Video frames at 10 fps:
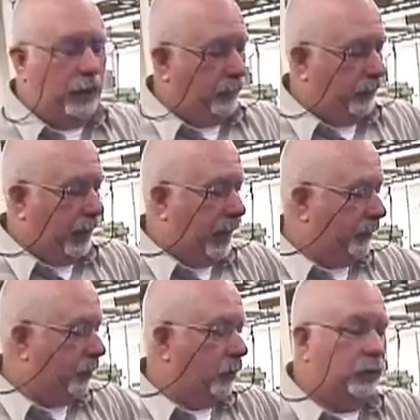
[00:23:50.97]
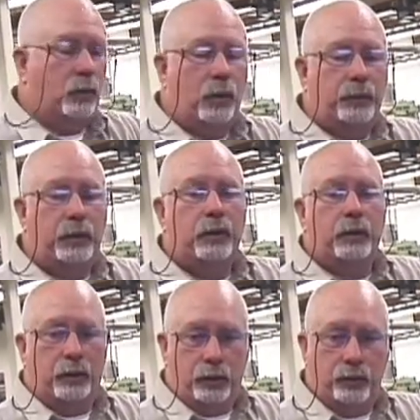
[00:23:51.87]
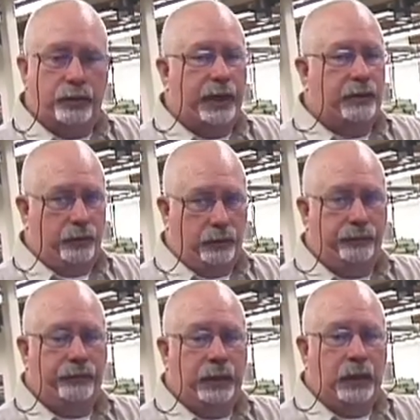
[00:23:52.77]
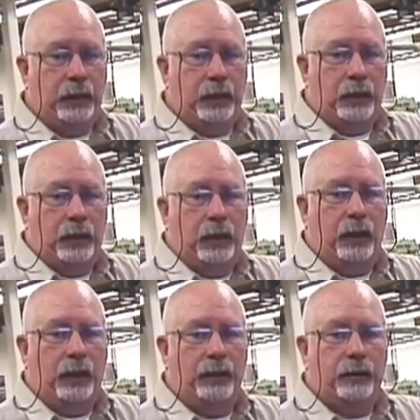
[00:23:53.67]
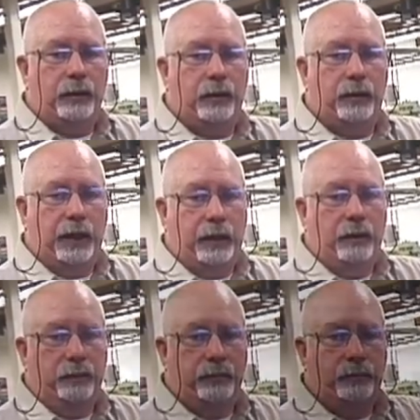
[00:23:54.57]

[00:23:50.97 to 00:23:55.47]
If you have your own equipment, you can use that too. All right. Thank you.